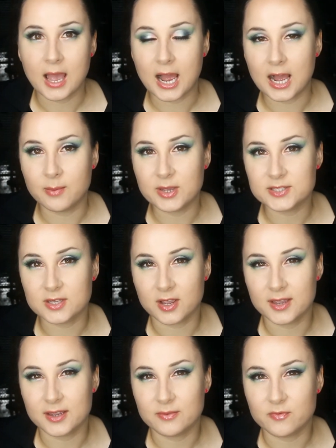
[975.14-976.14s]
as
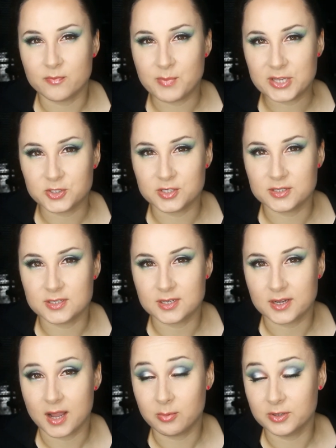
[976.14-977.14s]
I mentioned
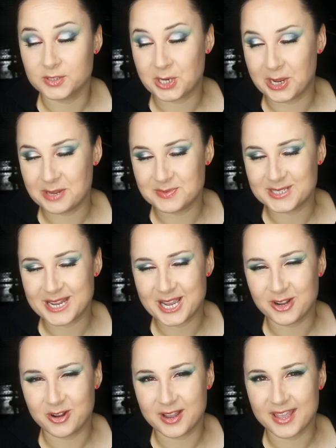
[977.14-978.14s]
a couple of times
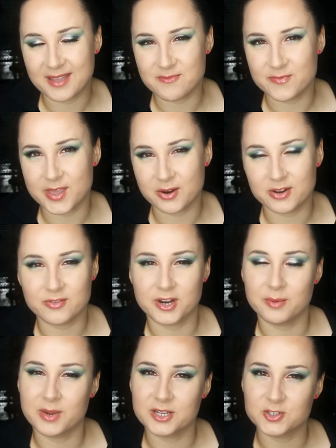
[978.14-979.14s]
now, I am
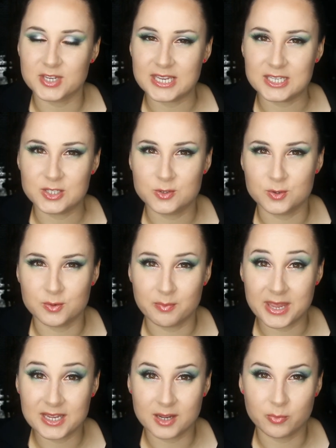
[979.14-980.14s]
very much into
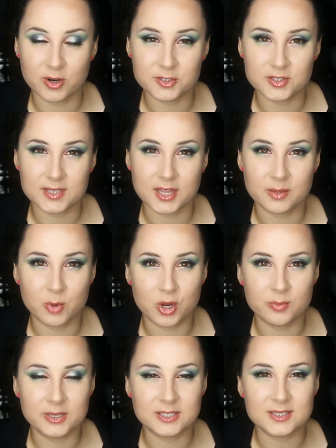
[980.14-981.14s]
makeup brushes at the
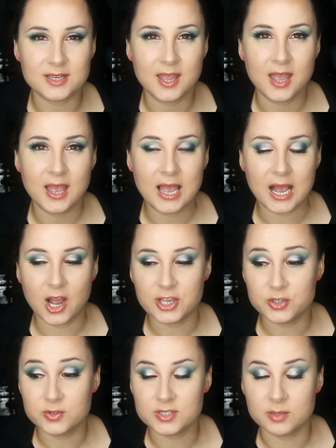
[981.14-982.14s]
moment. I
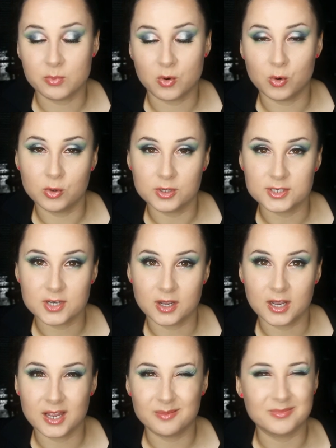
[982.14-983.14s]
use them all the
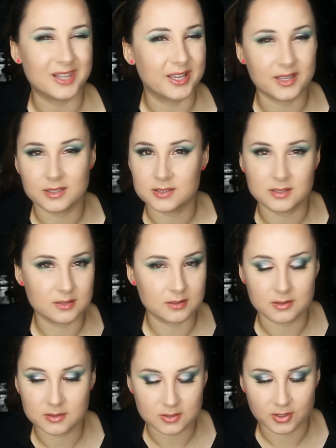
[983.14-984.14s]
time, like
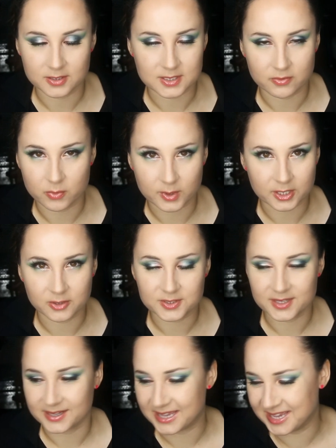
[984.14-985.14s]
so does everyone
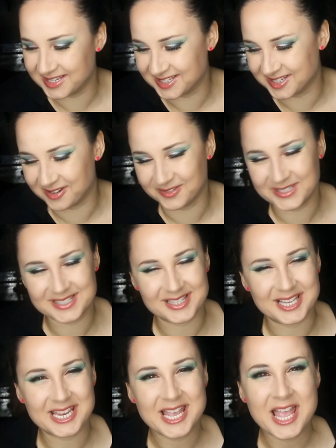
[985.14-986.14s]
else, I guess,
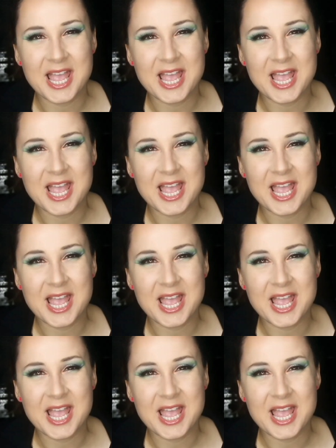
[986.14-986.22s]
obviously.